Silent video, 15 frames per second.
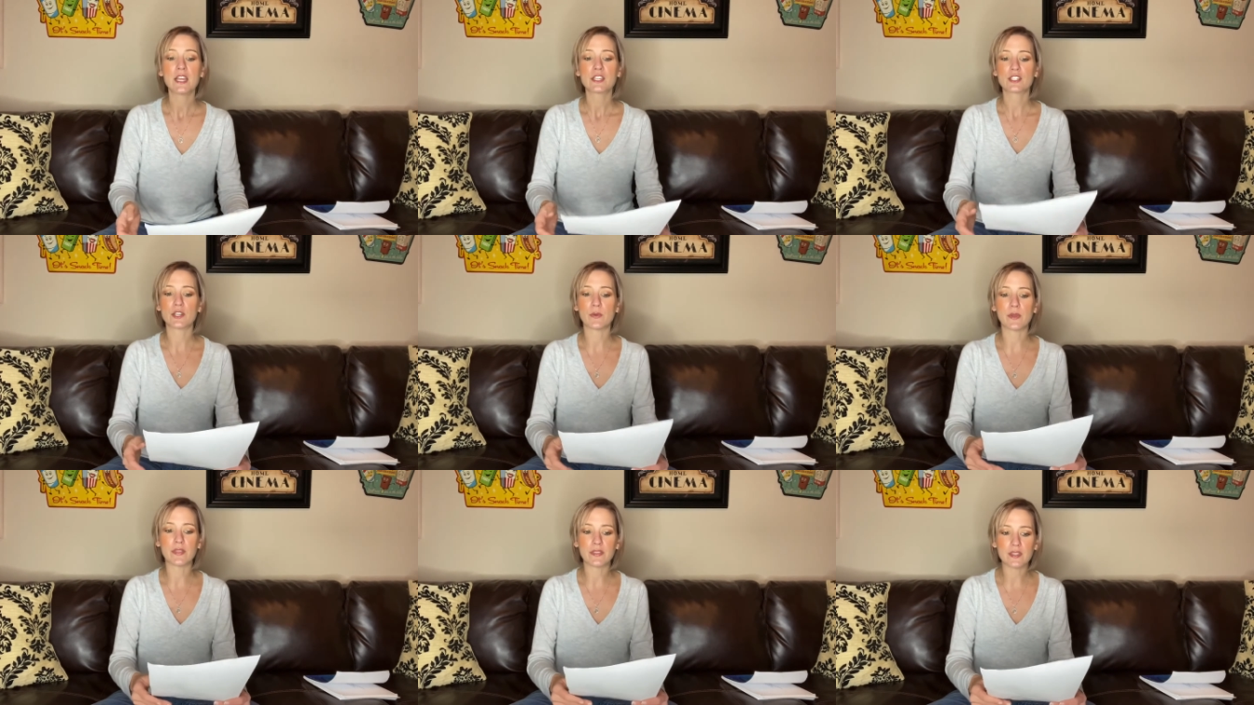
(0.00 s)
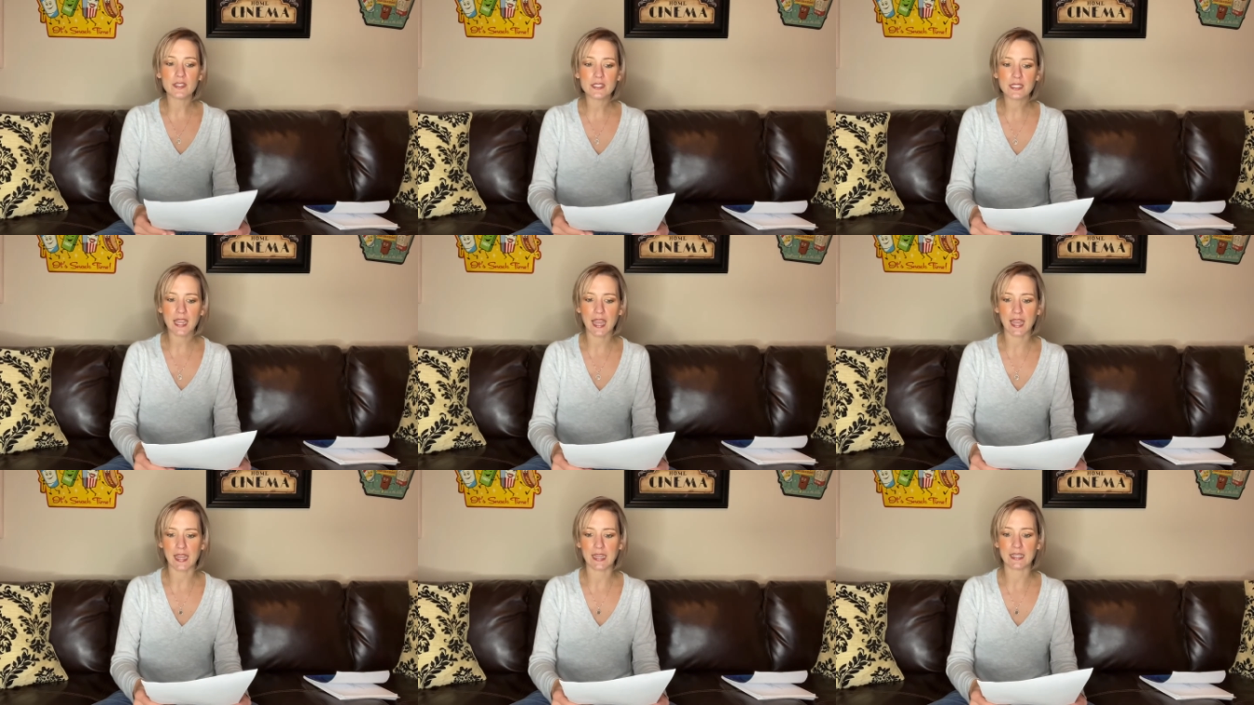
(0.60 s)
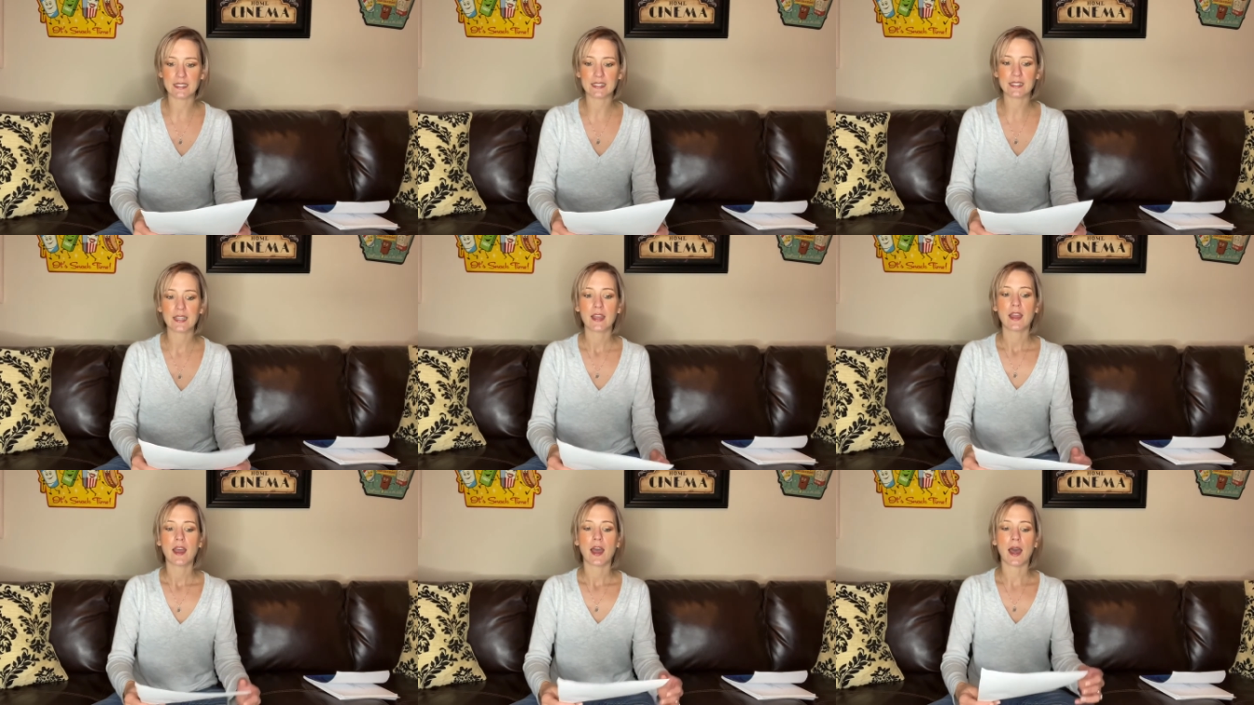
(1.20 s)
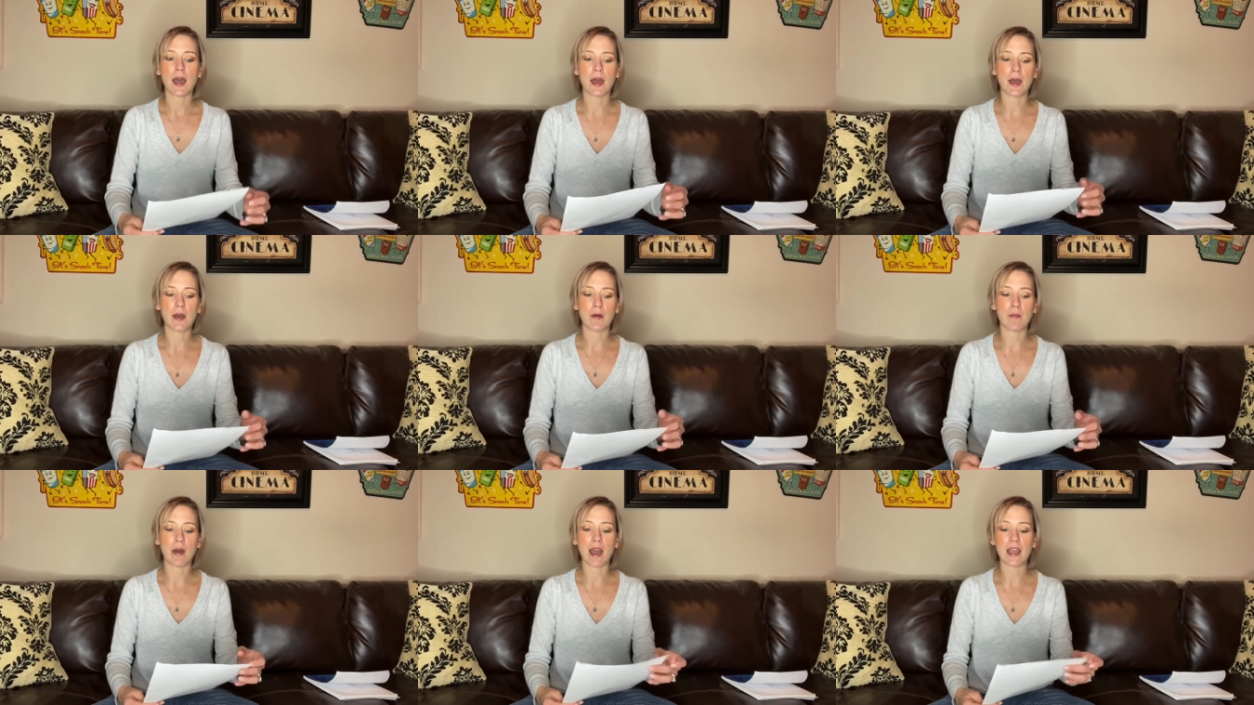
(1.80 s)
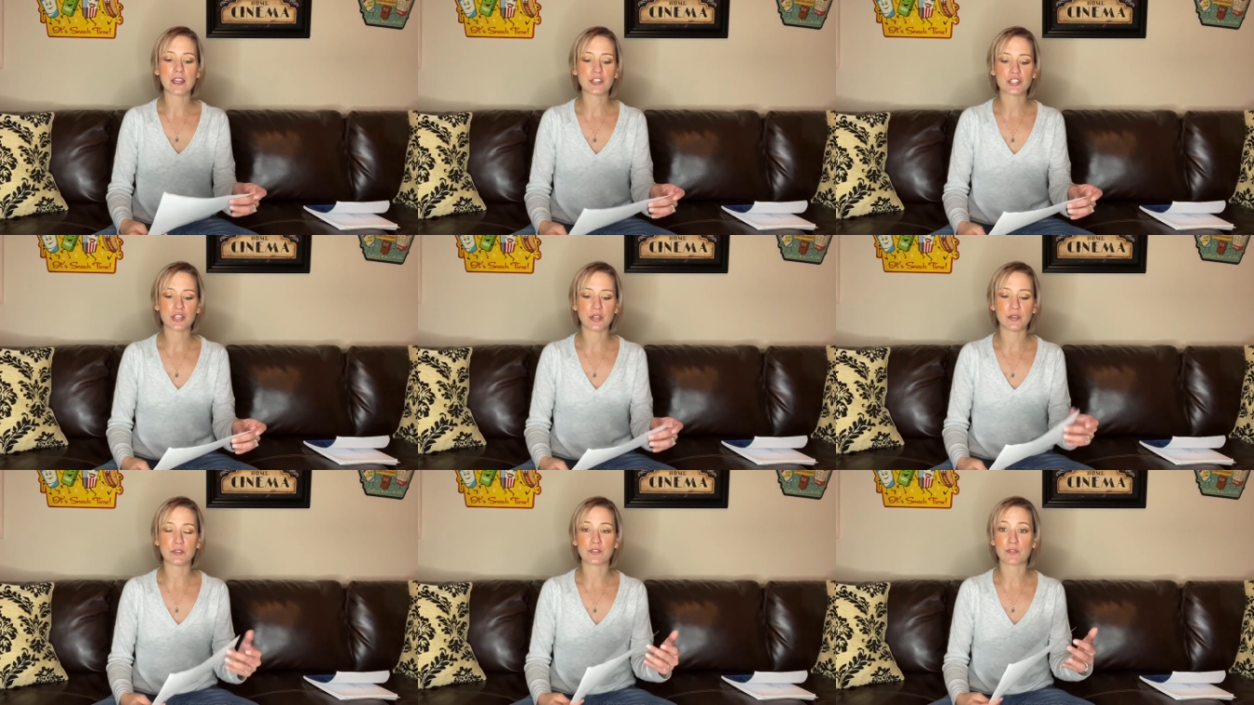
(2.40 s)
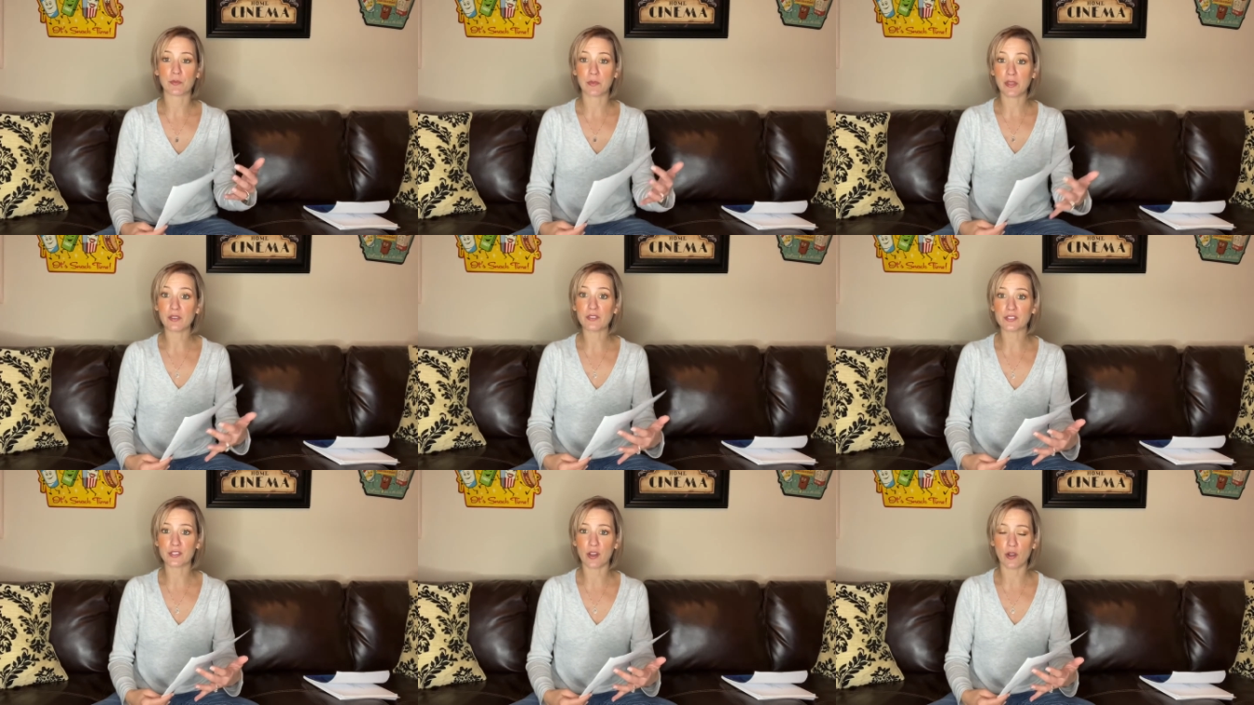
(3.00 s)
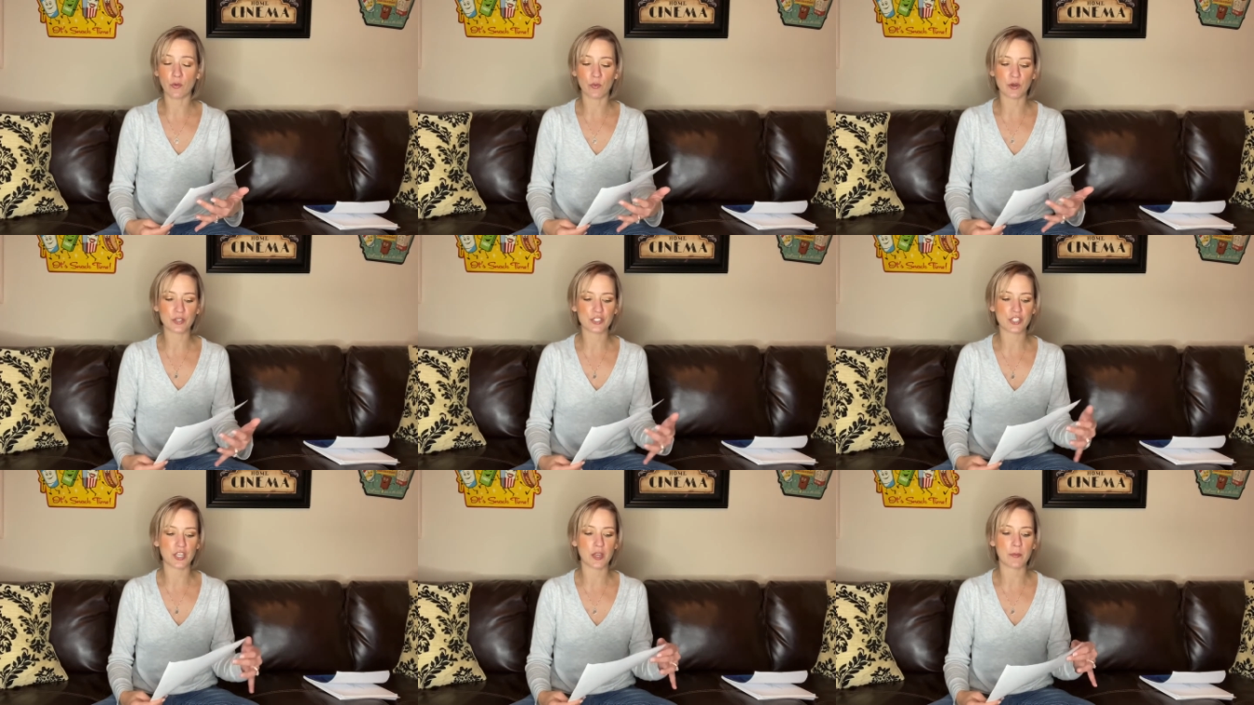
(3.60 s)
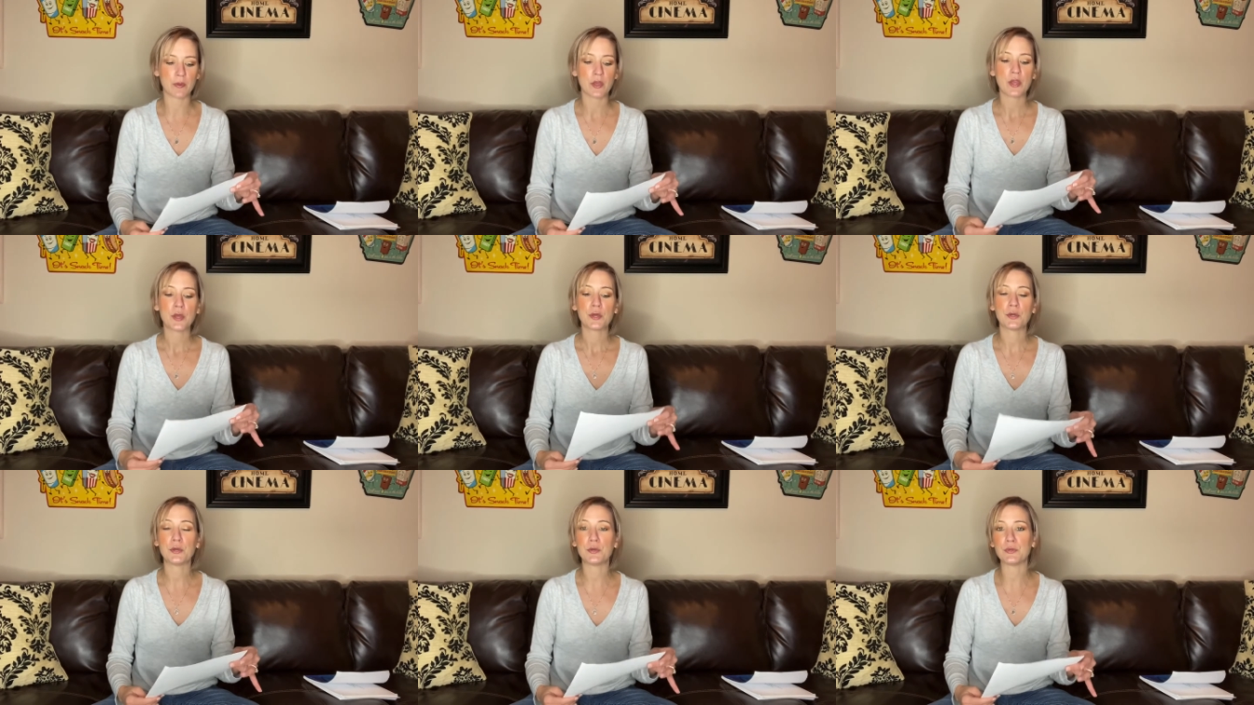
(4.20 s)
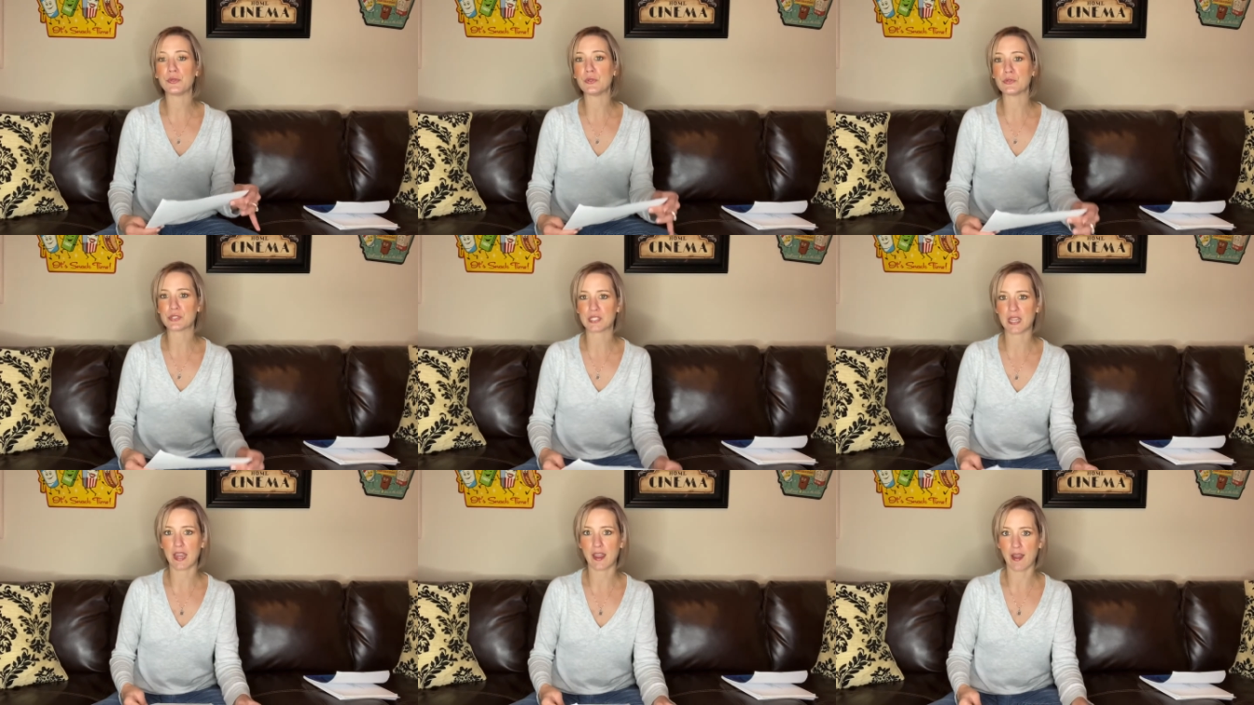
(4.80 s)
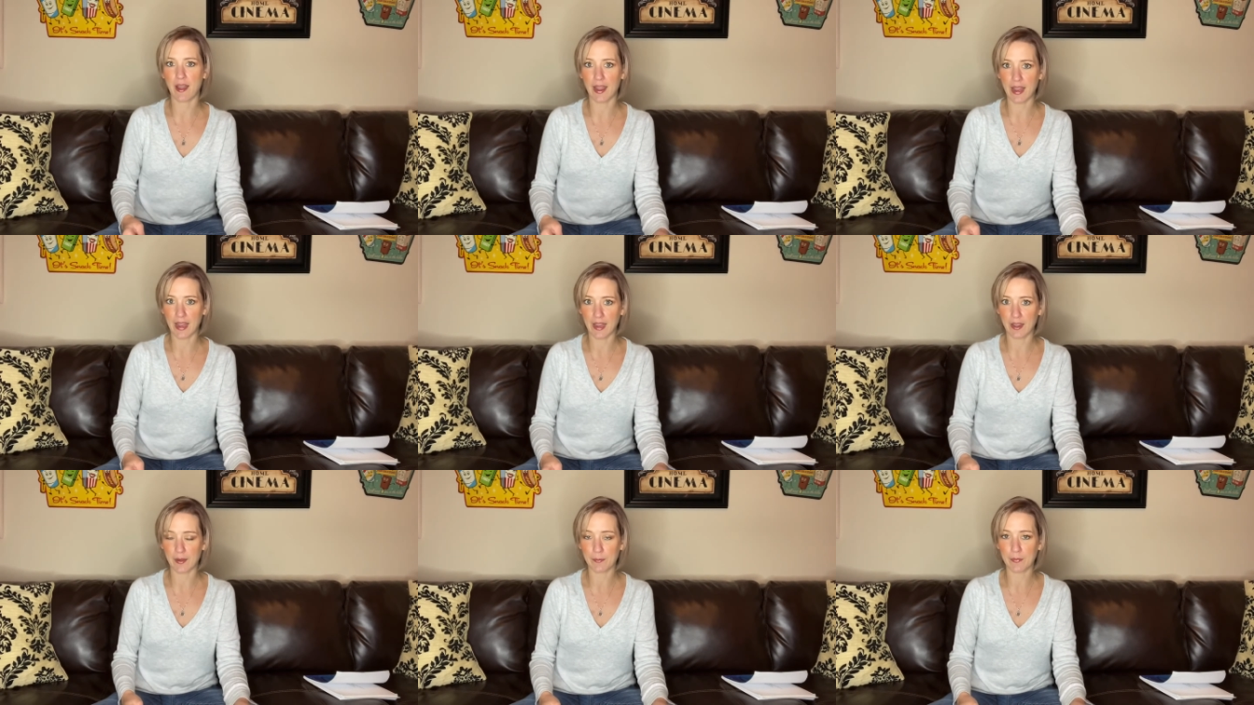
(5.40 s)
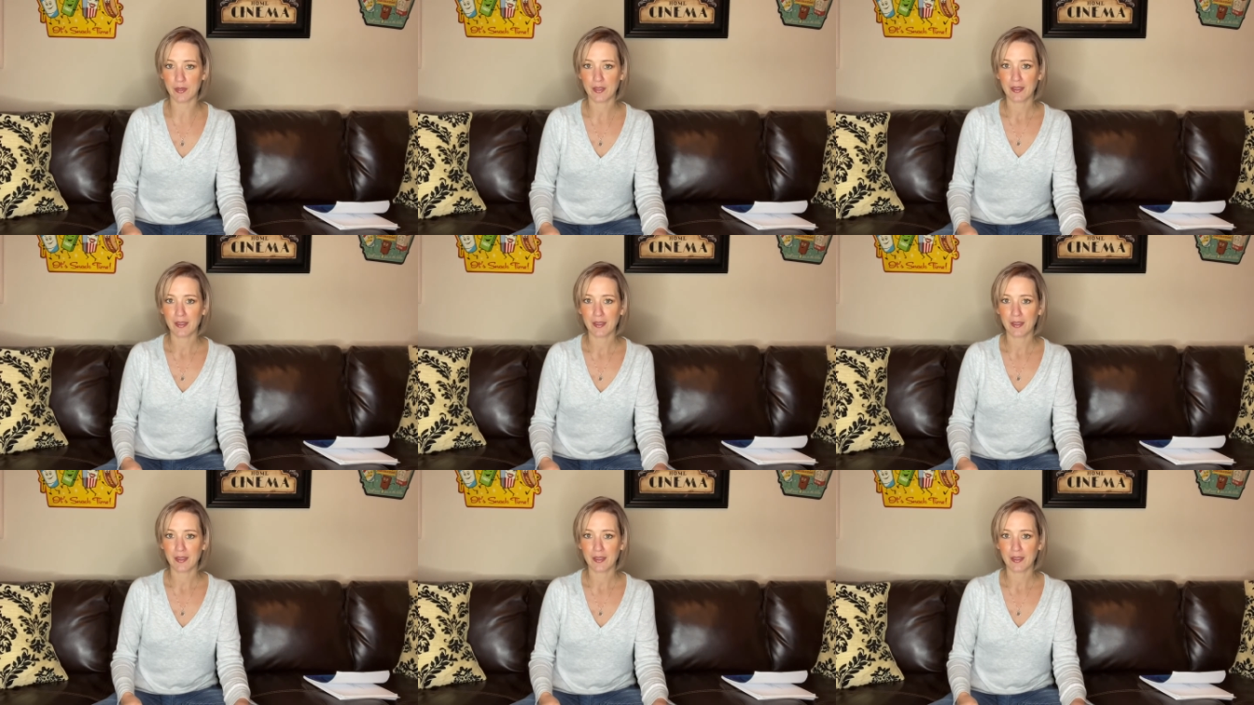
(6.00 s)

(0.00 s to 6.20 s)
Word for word: So in this case, um, I chose from Hillsong Worship, Who You Say I Am.